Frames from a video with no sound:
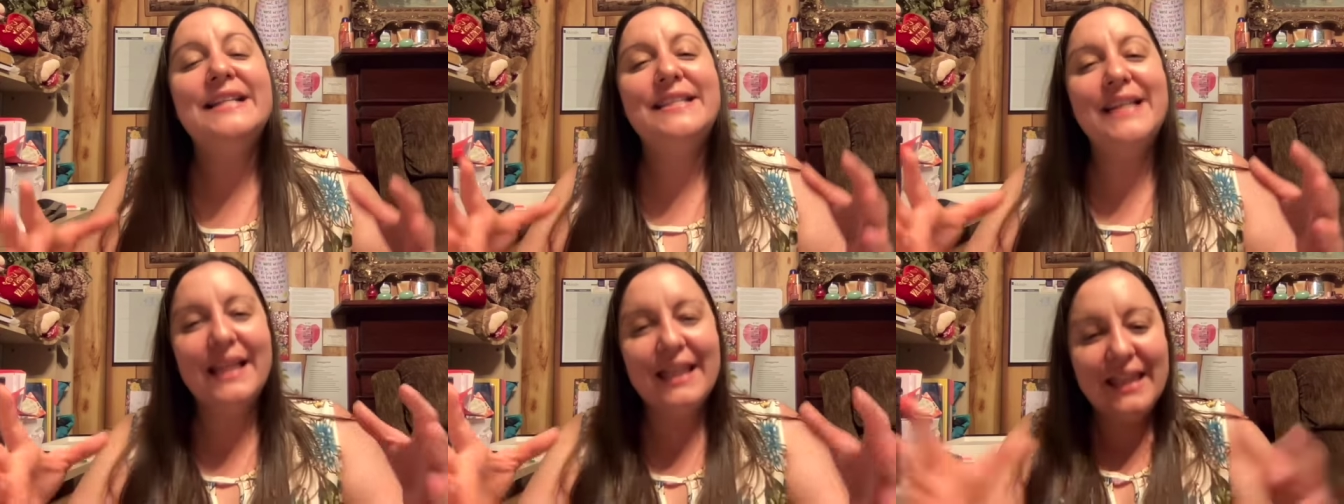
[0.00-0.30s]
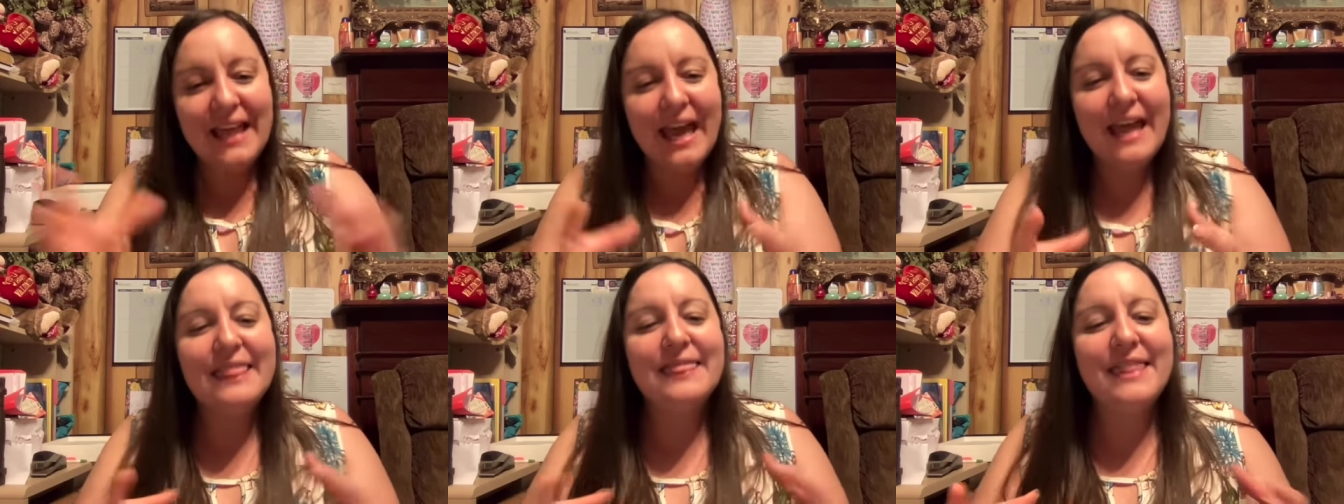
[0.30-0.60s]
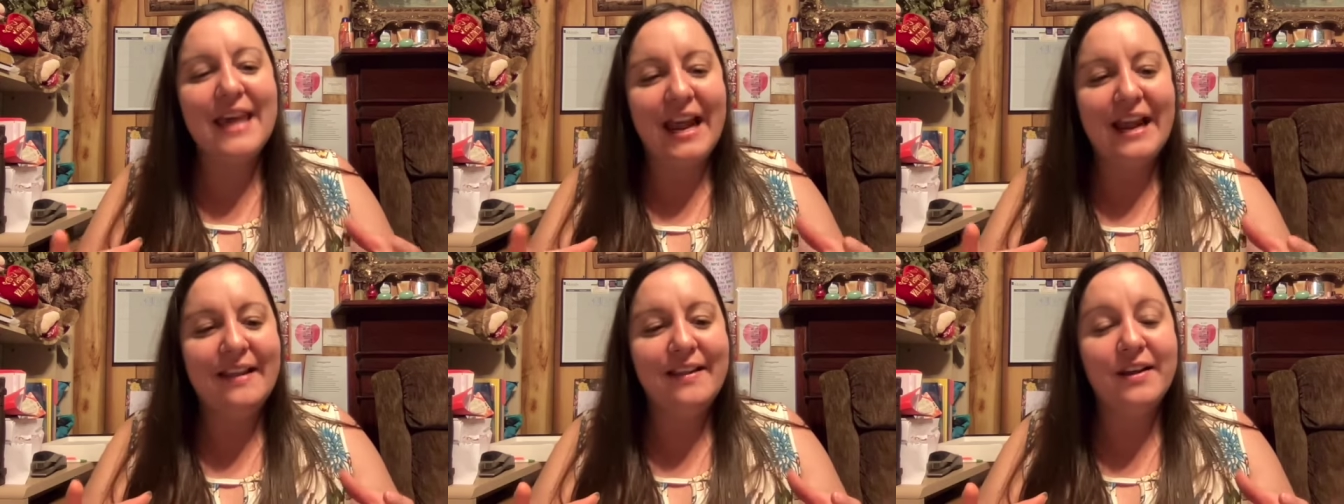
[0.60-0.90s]
to let
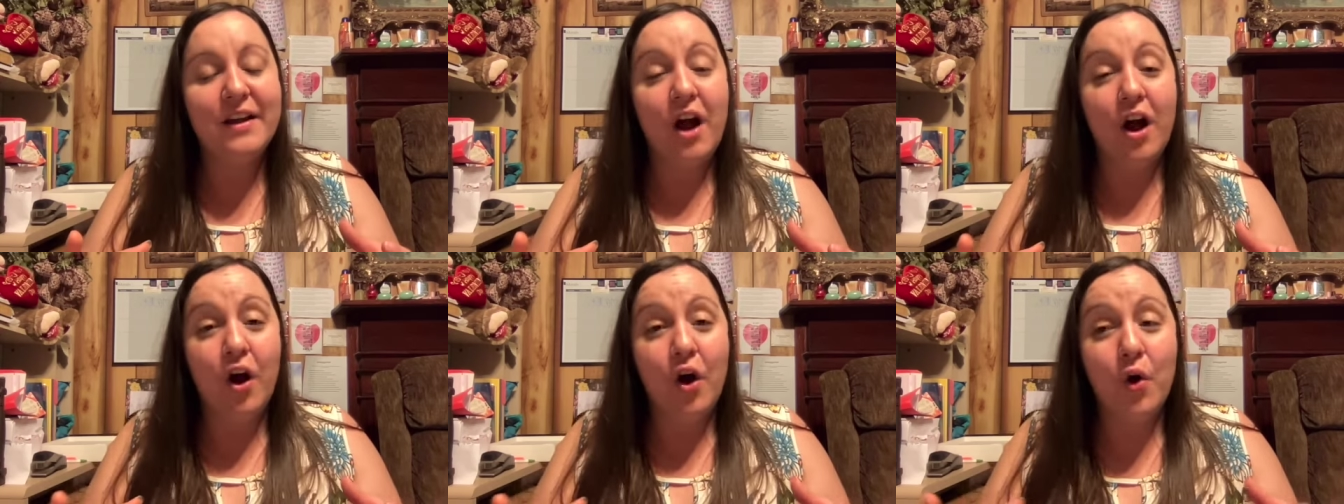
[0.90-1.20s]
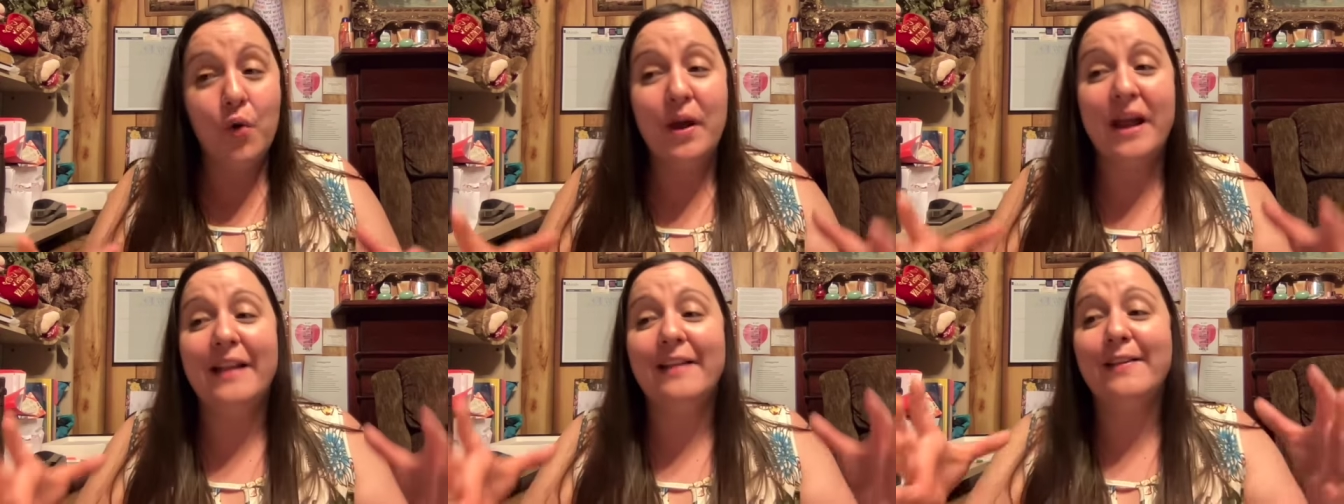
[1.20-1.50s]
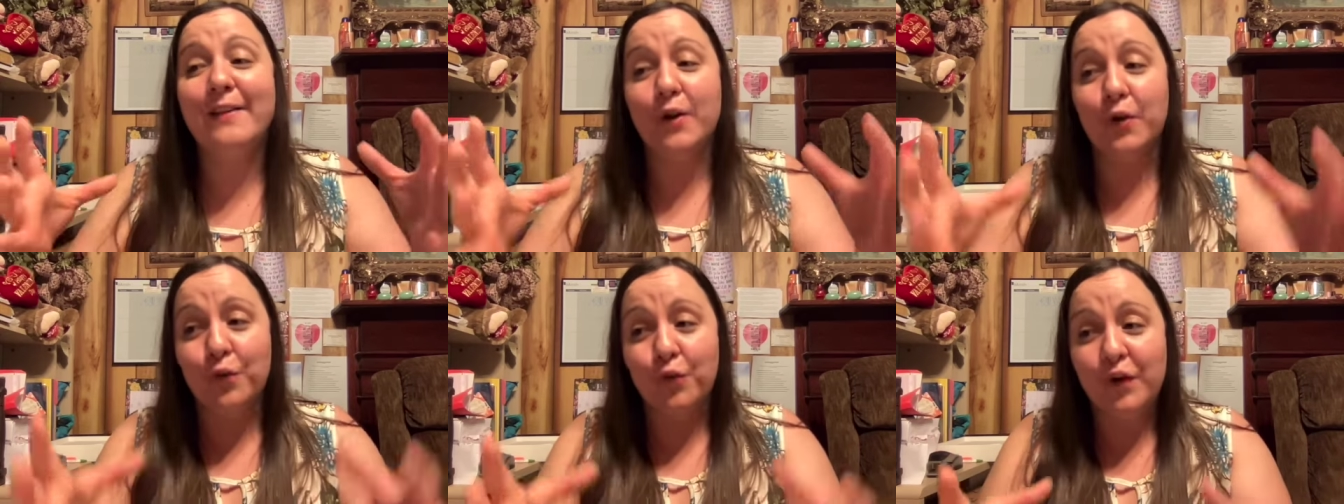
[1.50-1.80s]
things go and
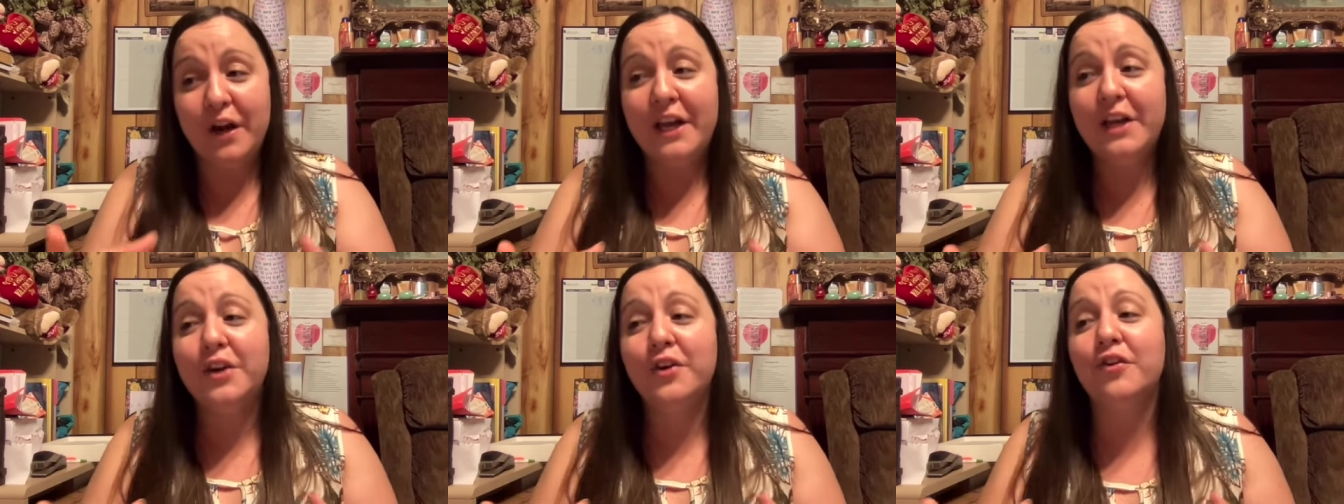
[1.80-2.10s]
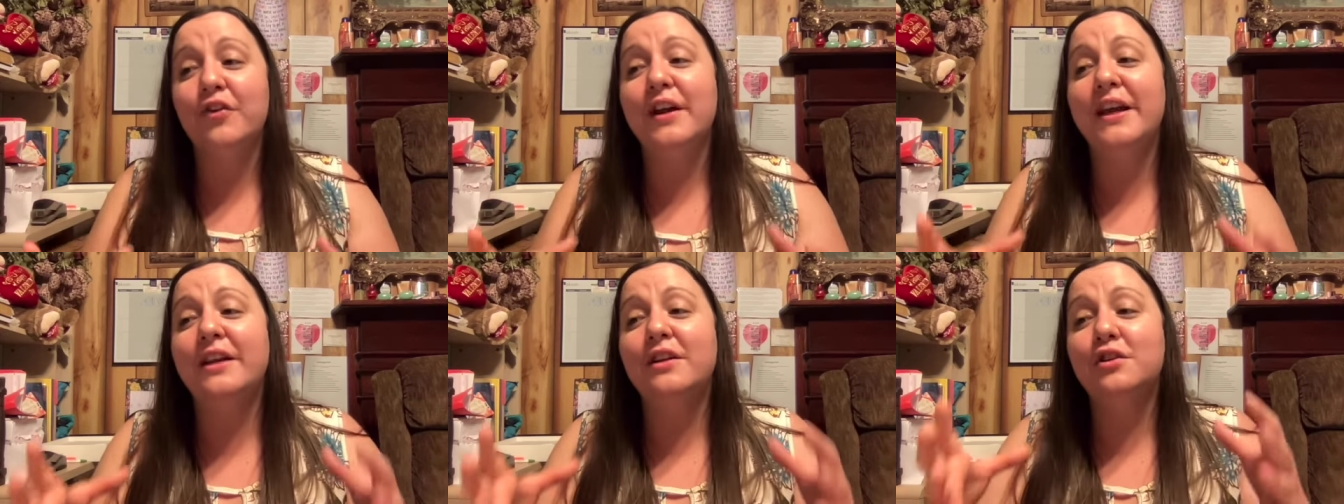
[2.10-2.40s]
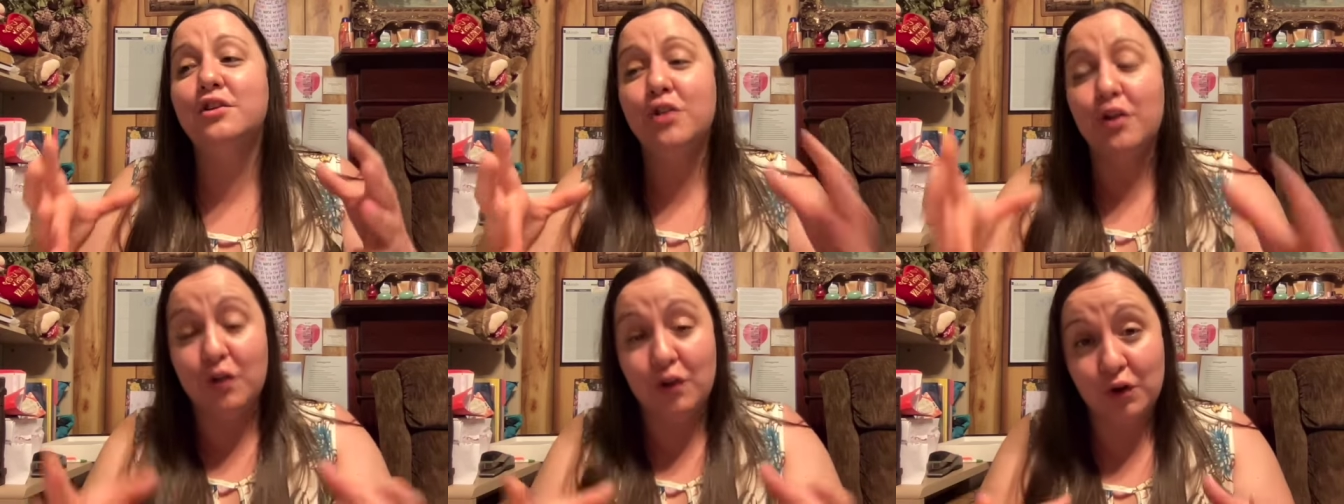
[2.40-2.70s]
surrender it
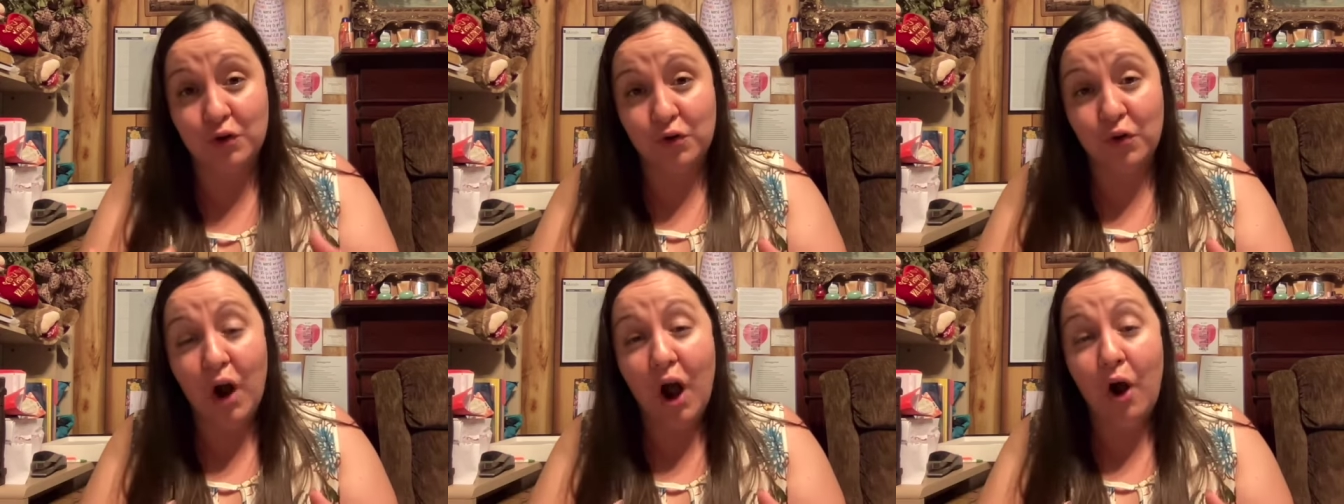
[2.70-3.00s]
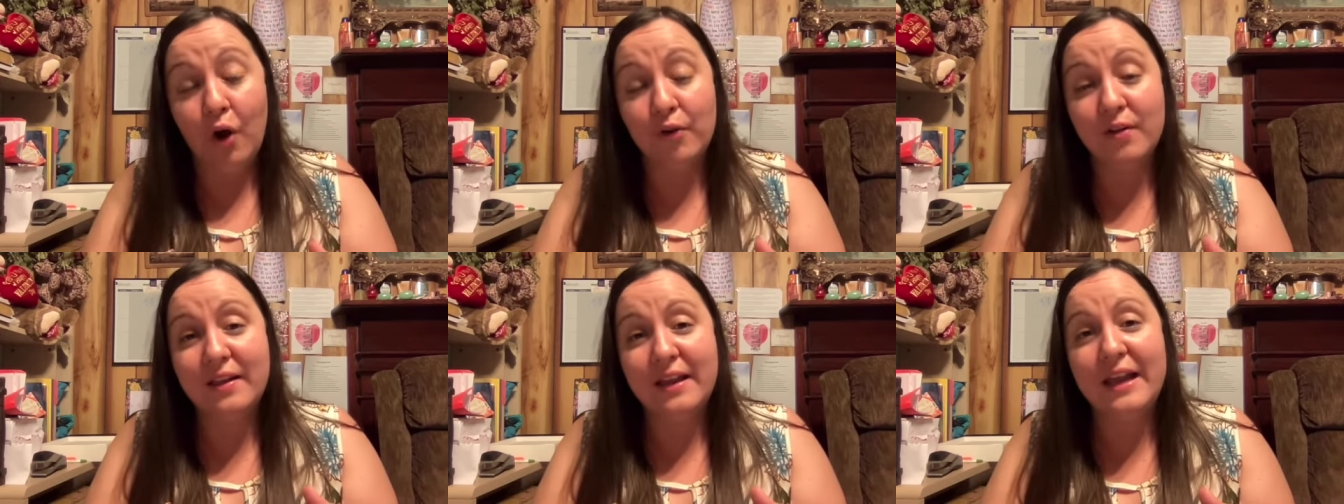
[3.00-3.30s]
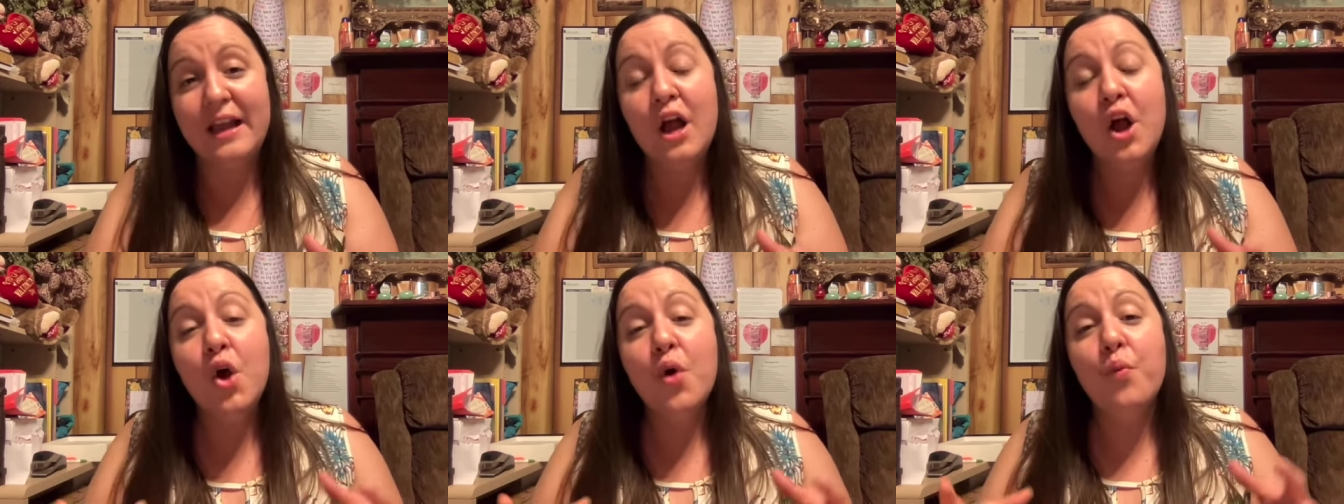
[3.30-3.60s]
to the cross see